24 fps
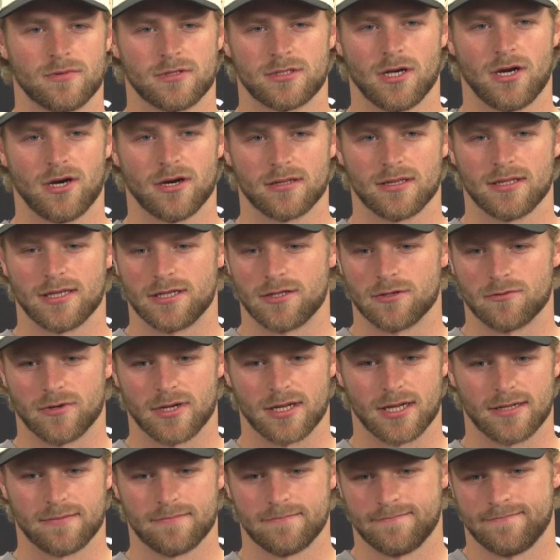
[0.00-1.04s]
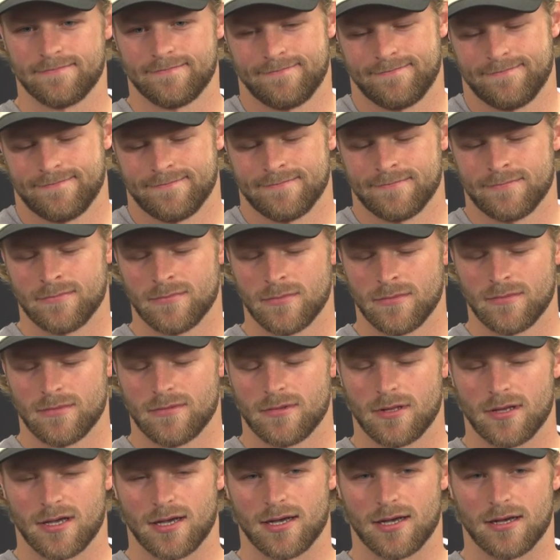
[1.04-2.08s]
it's a hard league to win in.
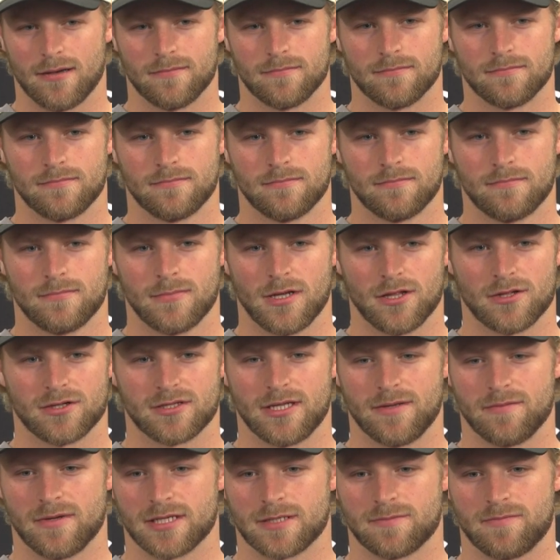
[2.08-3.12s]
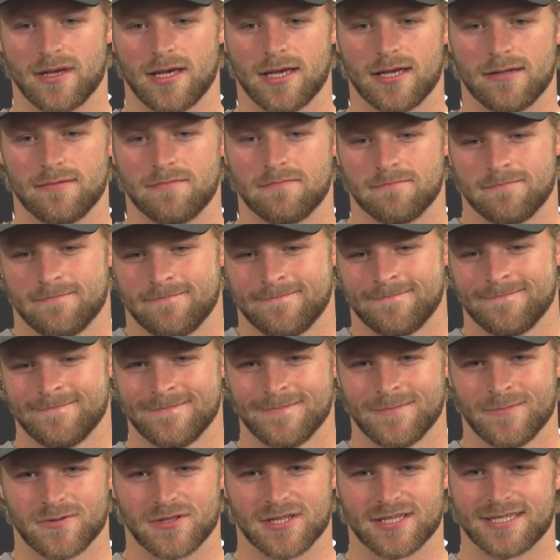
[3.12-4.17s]
Um, other team gets paid
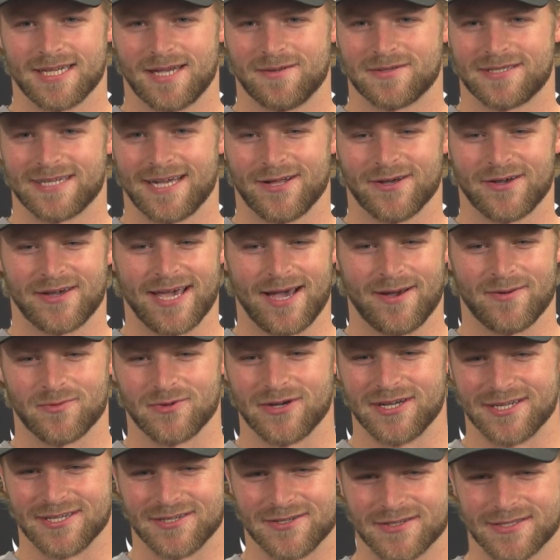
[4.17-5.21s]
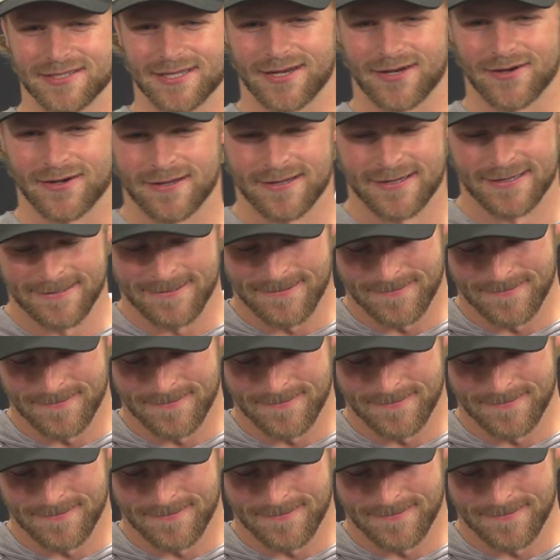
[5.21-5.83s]
the same salary cap we do, so